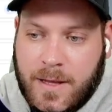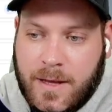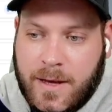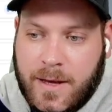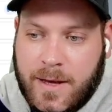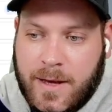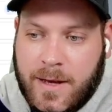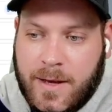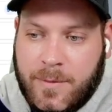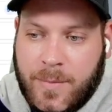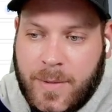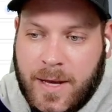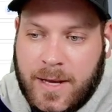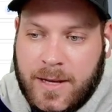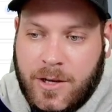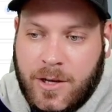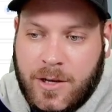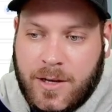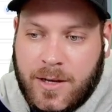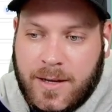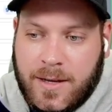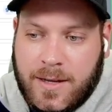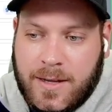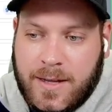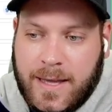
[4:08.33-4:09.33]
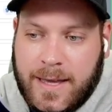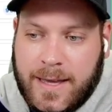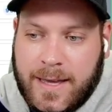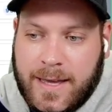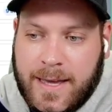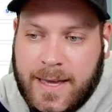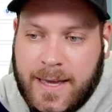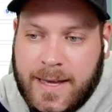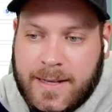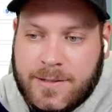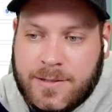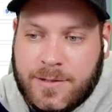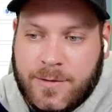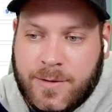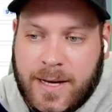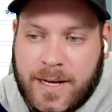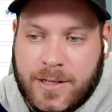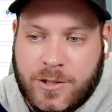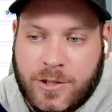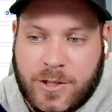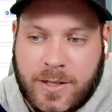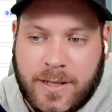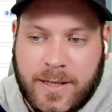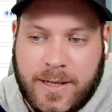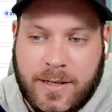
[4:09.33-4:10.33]
And you can click here to
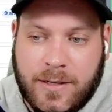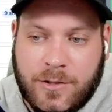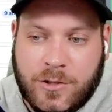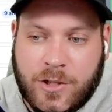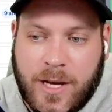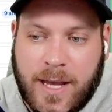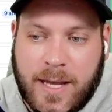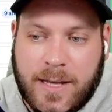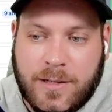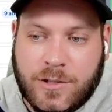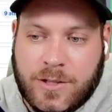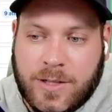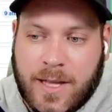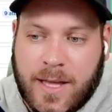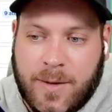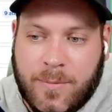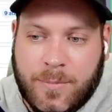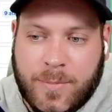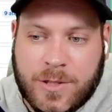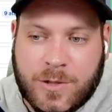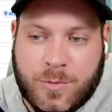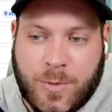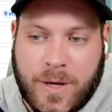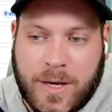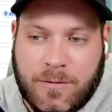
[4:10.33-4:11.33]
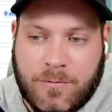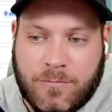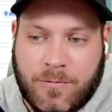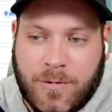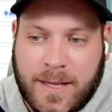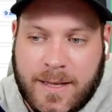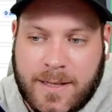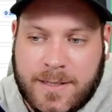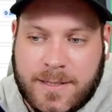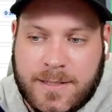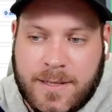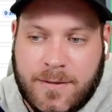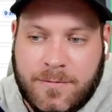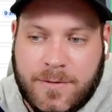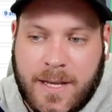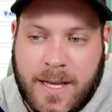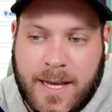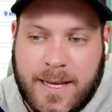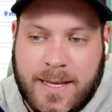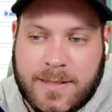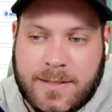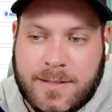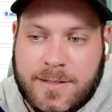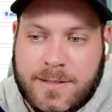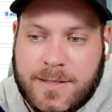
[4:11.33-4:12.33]
actually change that between relative
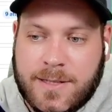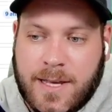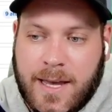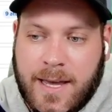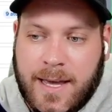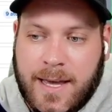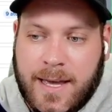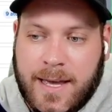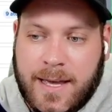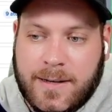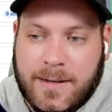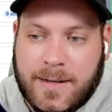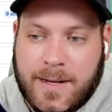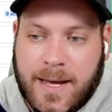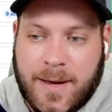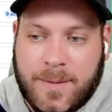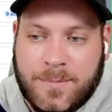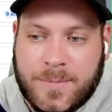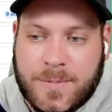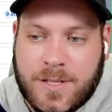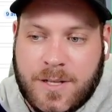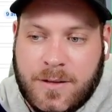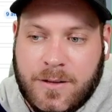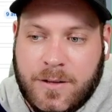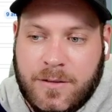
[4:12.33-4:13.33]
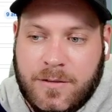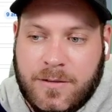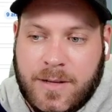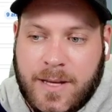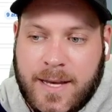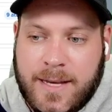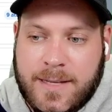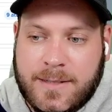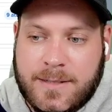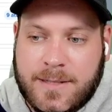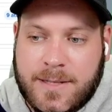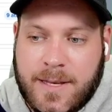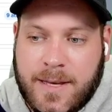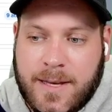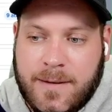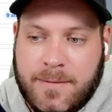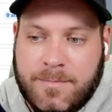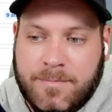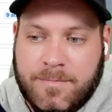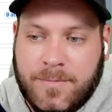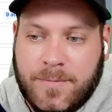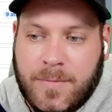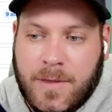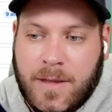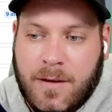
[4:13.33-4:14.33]
dates and absolute dates here.
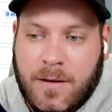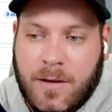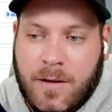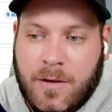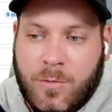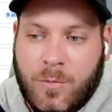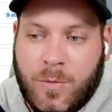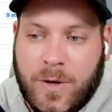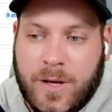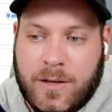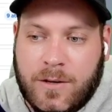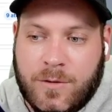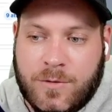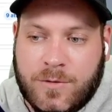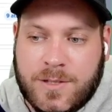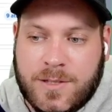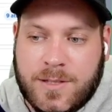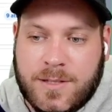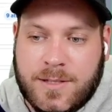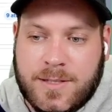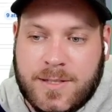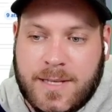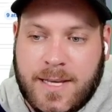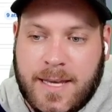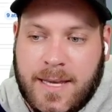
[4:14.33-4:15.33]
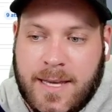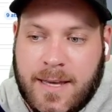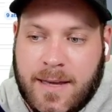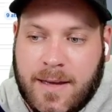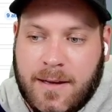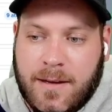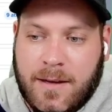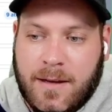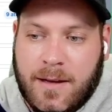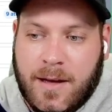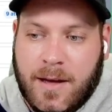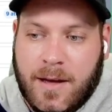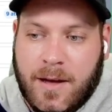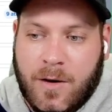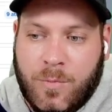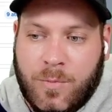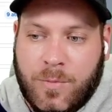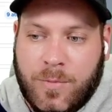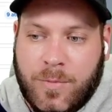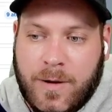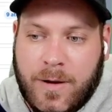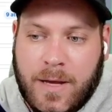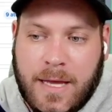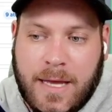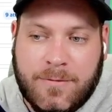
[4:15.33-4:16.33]
We can also see
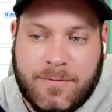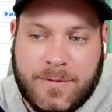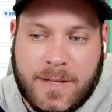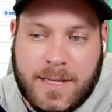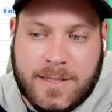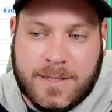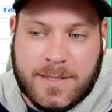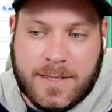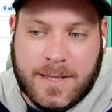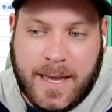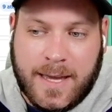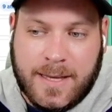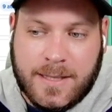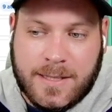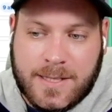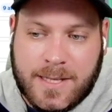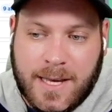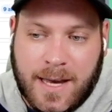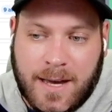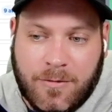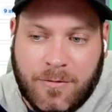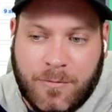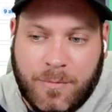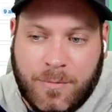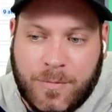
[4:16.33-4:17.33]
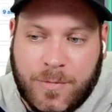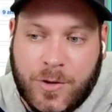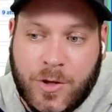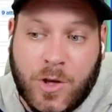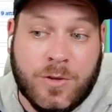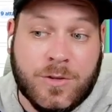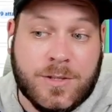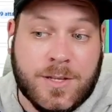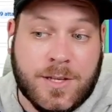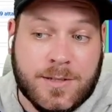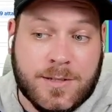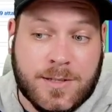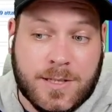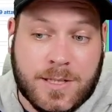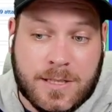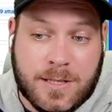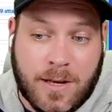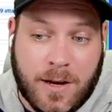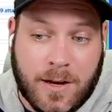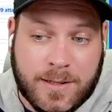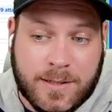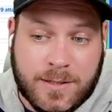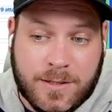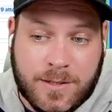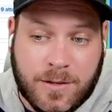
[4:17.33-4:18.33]
if these dates have users
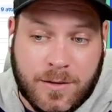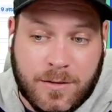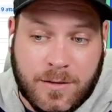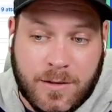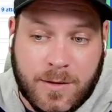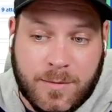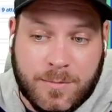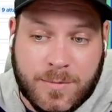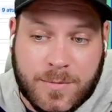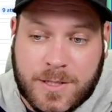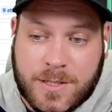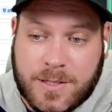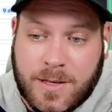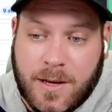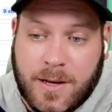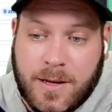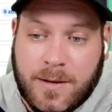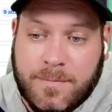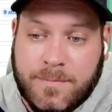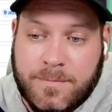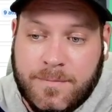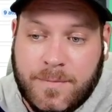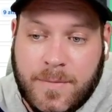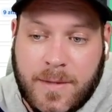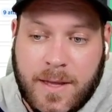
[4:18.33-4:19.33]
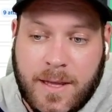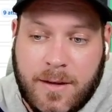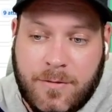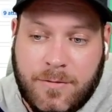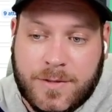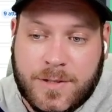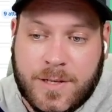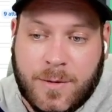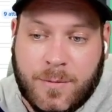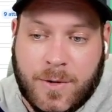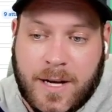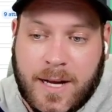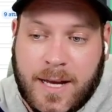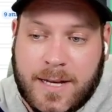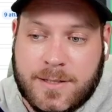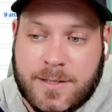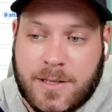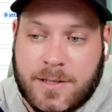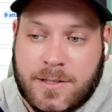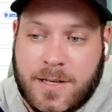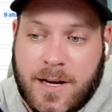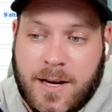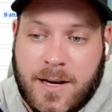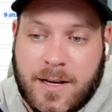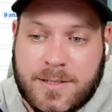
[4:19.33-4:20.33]
assigned to them. So if someone has a
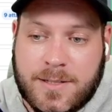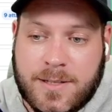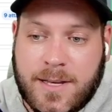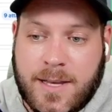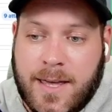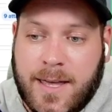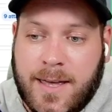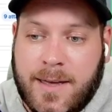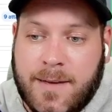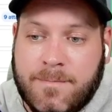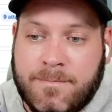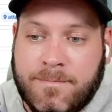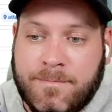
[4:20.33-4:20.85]
task here.